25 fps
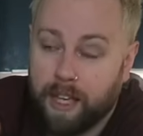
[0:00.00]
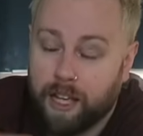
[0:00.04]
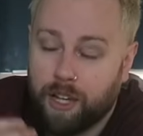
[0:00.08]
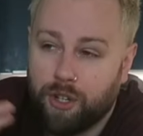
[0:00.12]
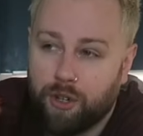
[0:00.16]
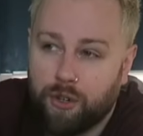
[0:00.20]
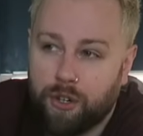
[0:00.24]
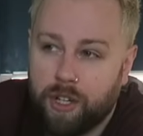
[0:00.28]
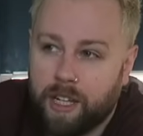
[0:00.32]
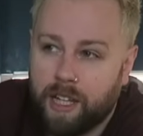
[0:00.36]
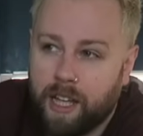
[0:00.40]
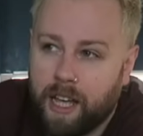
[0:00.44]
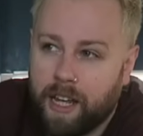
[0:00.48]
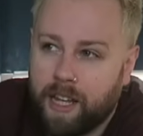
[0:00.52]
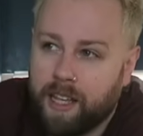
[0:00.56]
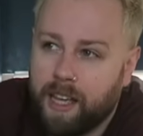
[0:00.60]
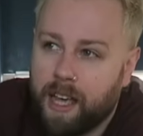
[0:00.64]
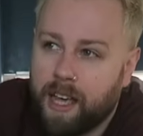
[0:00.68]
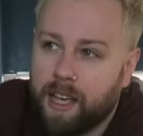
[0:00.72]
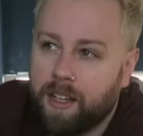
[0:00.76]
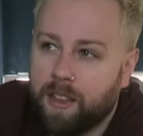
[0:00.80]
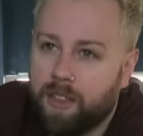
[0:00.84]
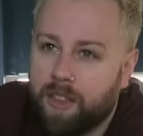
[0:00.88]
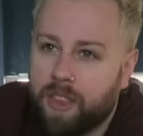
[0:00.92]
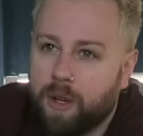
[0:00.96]
and you're going to get a
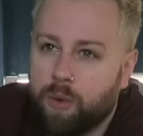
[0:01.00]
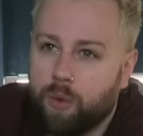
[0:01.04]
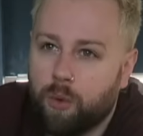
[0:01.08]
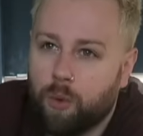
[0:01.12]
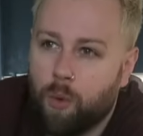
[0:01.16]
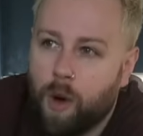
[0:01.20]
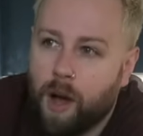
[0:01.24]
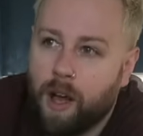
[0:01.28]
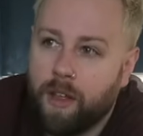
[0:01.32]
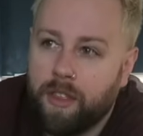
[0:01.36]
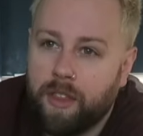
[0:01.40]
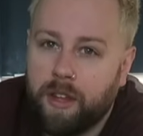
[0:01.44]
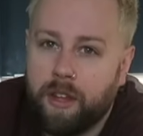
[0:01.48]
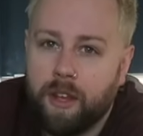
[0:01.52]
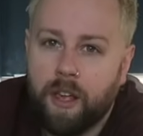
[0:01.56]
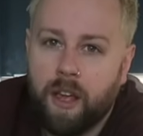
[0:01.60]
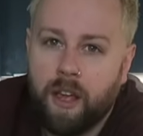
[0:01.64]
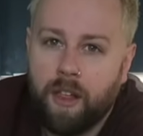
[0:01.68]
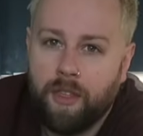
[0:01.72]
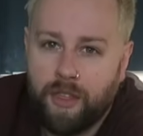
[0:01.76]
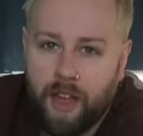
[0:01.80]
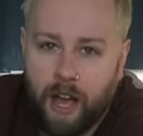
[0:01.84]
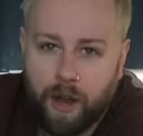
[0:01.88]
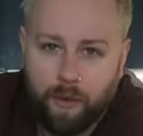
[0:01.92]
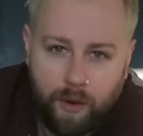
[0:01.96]
cake and think, well, why did
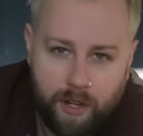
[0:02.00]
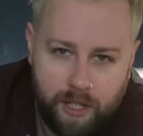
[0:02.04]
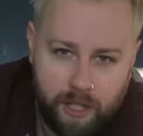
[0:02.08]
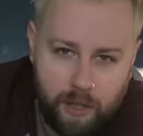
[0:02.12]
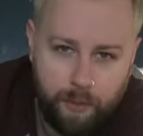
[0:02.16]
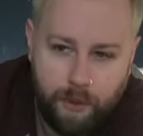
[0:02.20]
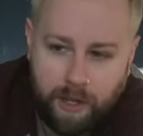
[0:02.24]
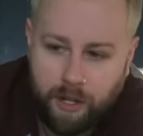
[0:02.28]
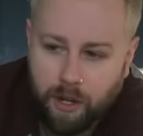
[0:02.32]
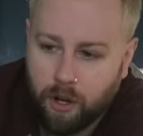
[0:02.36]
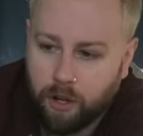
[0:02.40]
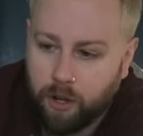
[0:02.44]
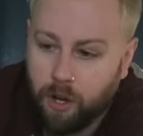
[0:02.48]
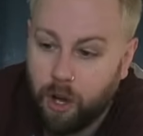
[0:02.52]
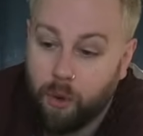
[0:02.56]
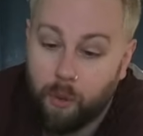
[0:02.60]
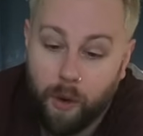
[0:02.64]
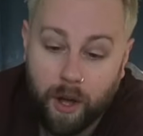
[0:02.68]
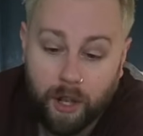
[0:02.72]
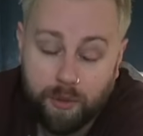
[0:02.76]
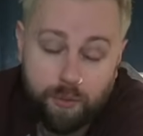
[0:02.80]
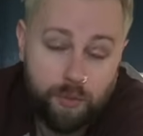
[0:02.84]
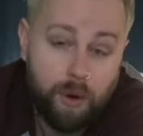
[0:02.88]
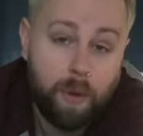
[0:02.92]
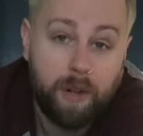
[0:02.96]
that recipe not go
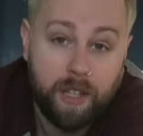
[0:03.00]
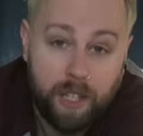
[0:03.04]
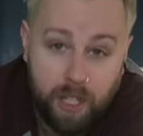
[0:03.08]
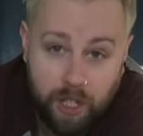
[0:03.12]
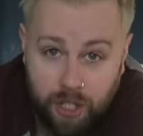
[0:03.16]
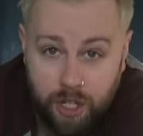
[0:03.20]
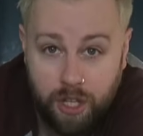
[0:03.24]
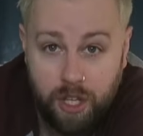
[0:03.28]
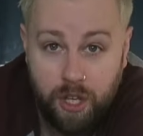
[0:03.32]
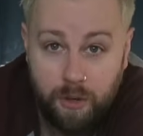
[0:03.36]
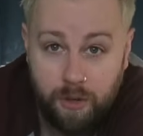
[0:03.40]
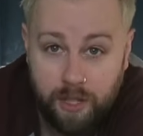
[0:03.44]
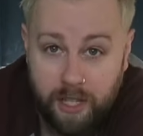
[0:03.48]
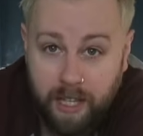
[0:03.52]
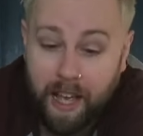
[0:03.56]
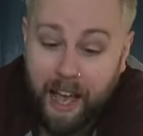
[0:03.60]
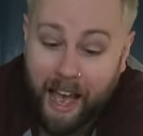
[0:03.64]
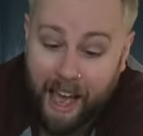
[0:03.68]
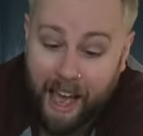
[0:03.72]
well? It's probably because you're using